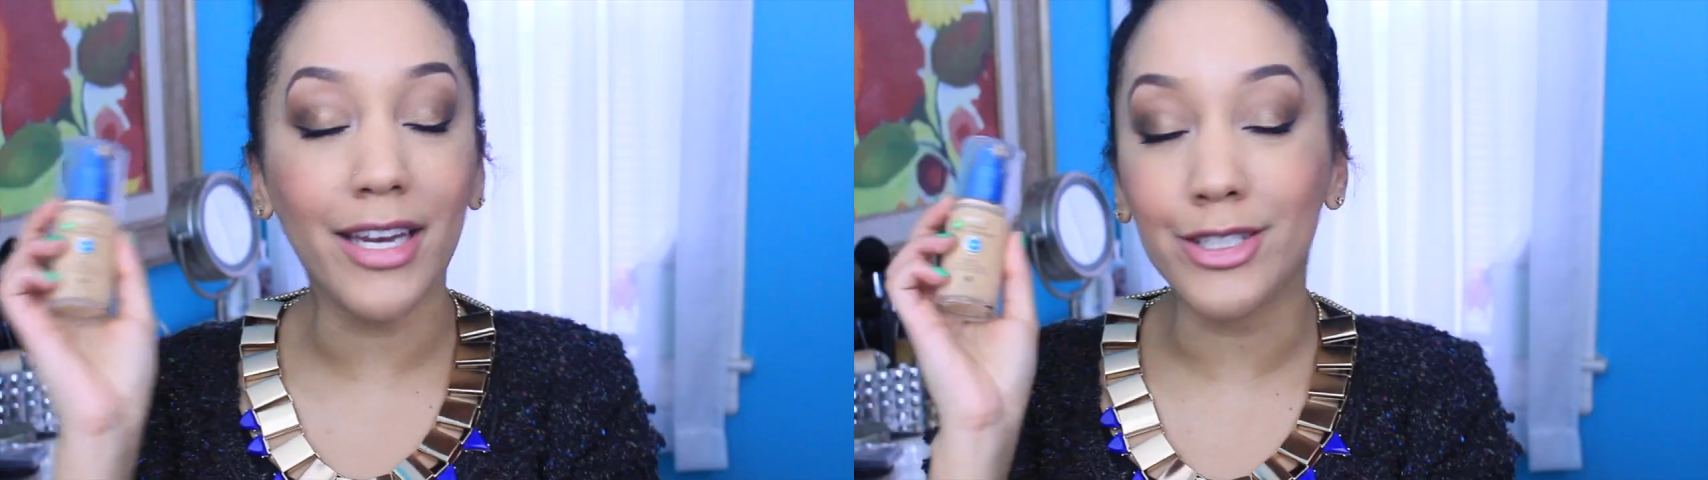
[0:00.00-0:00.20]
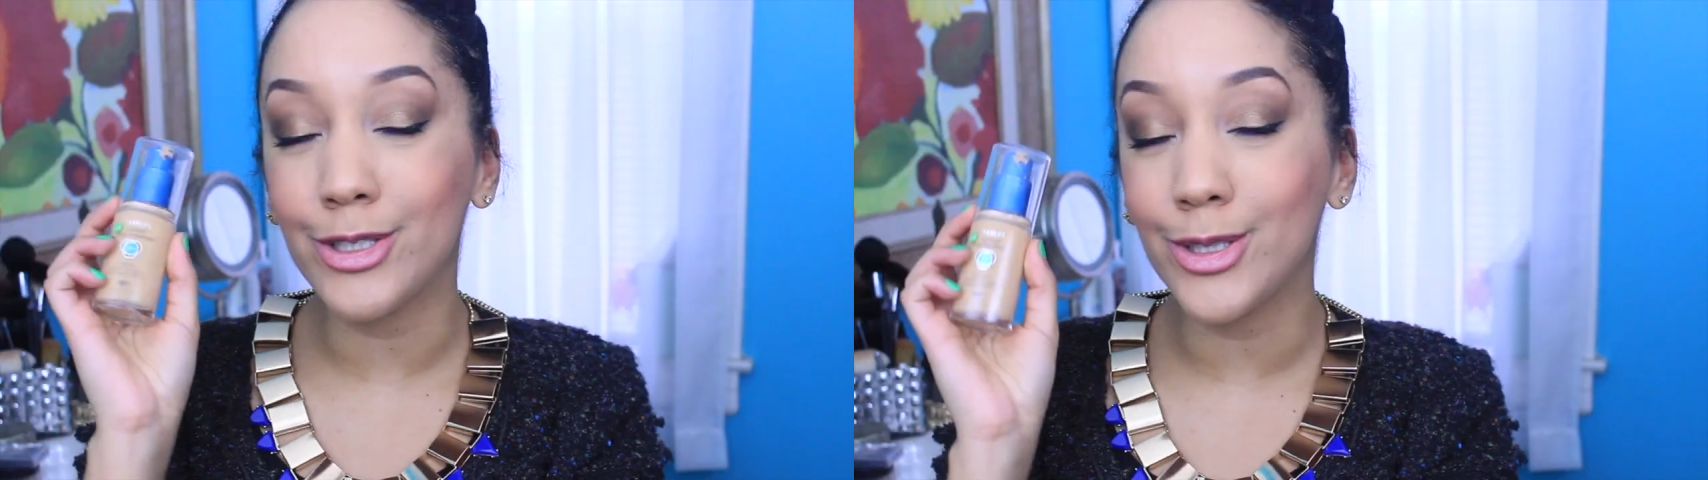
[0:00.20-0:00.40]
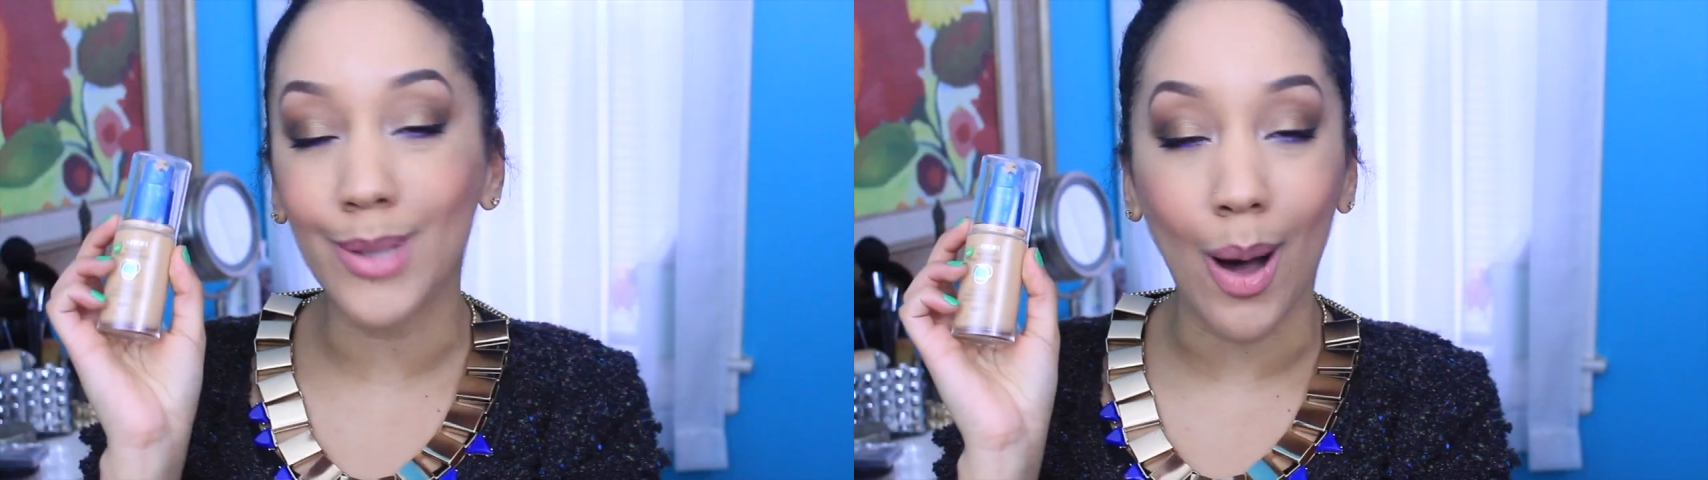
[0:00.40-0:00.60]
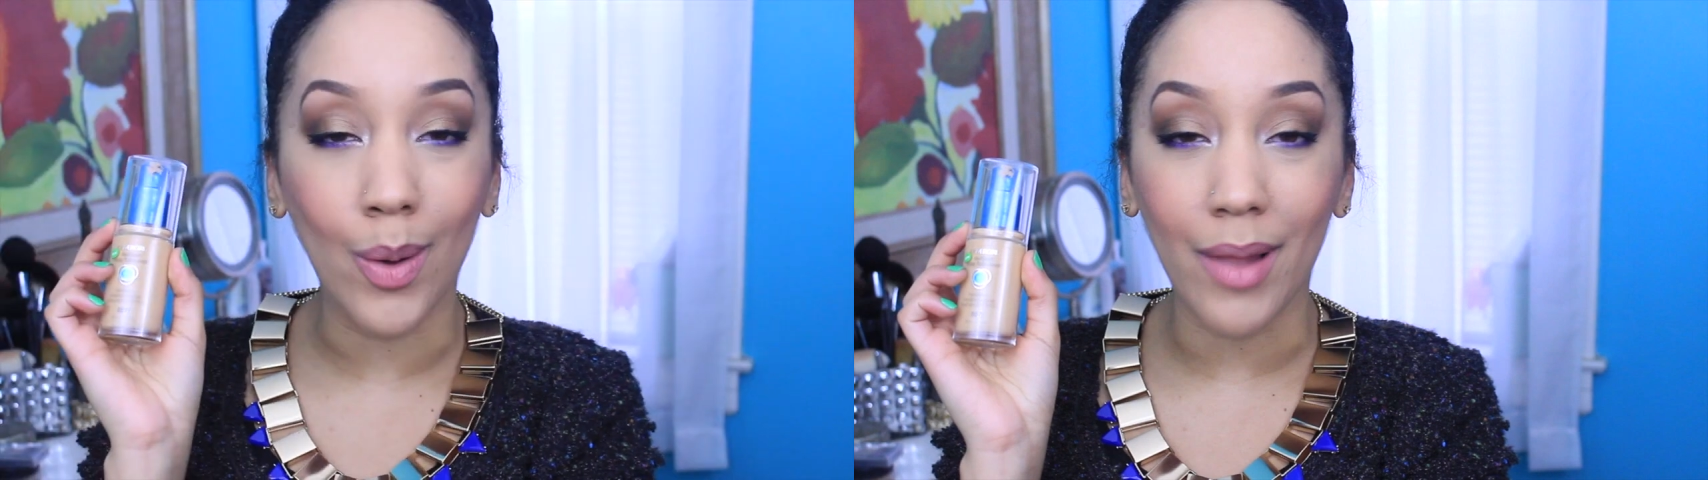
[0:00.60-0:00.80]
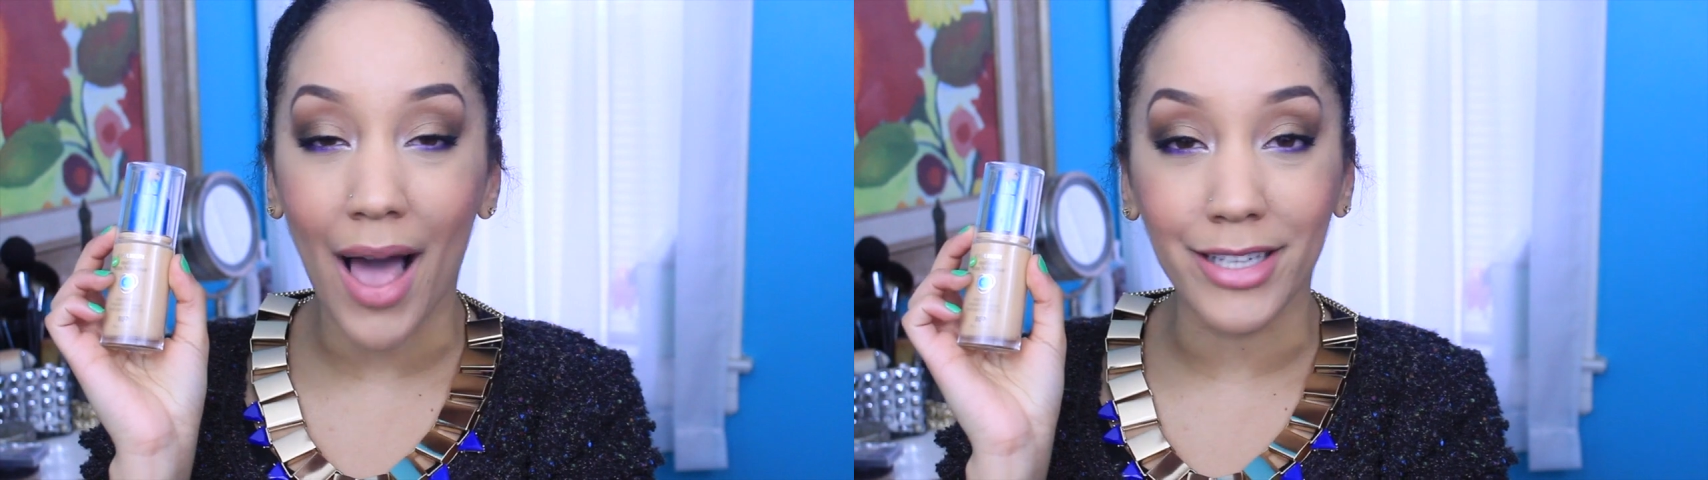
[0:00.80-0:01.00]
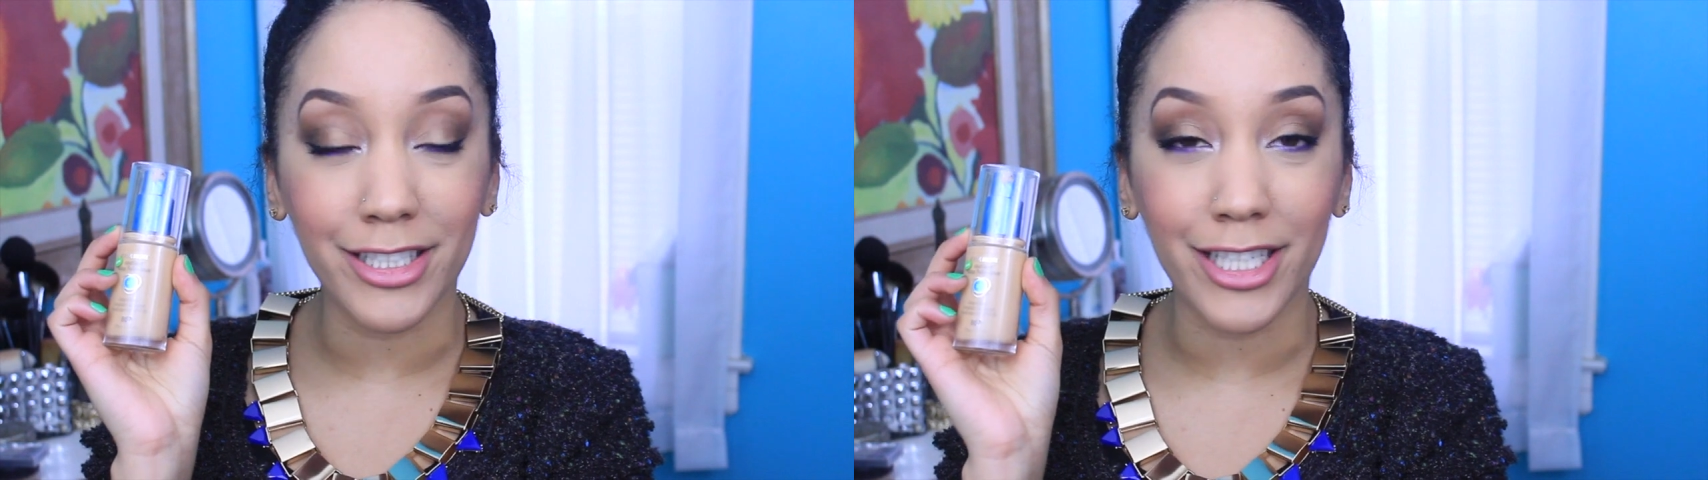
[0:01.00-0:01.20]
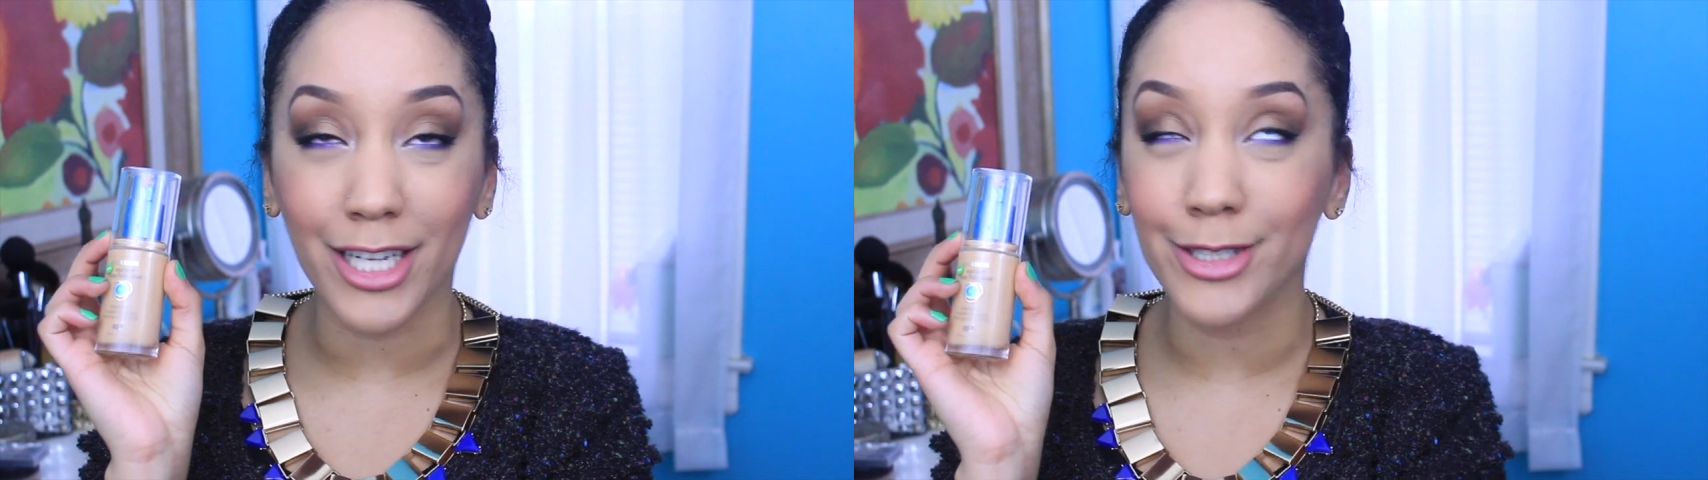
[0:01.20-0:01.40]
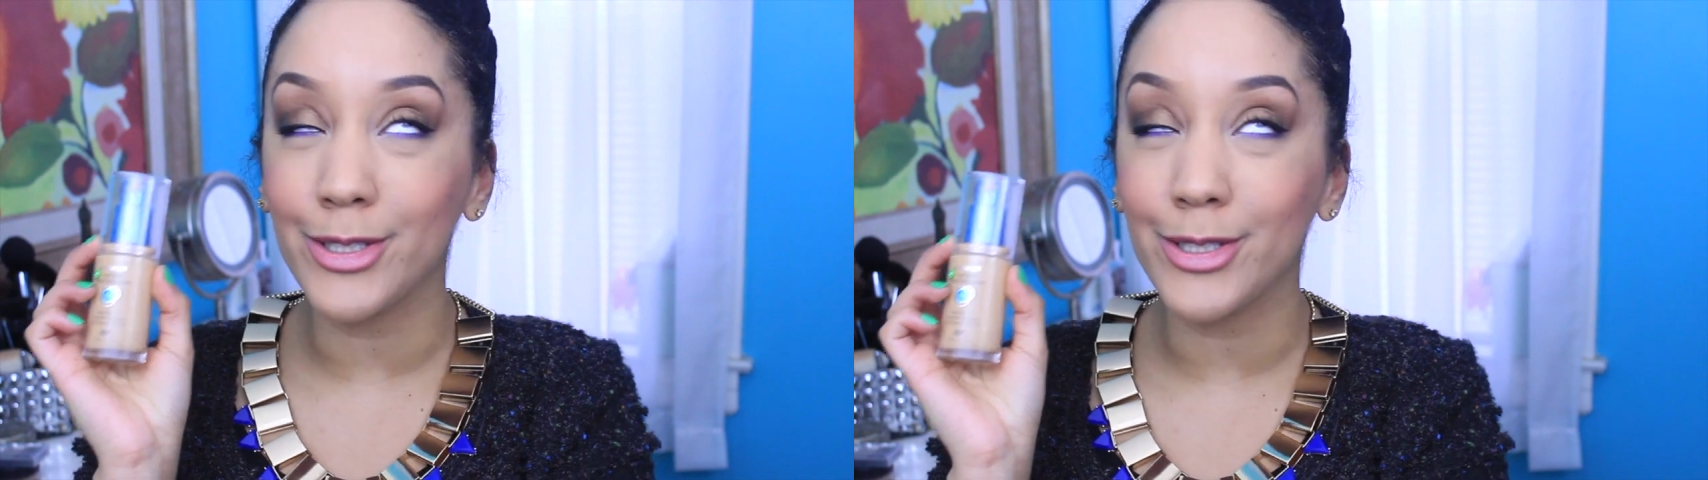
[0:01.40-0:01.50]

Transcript: It is so last year,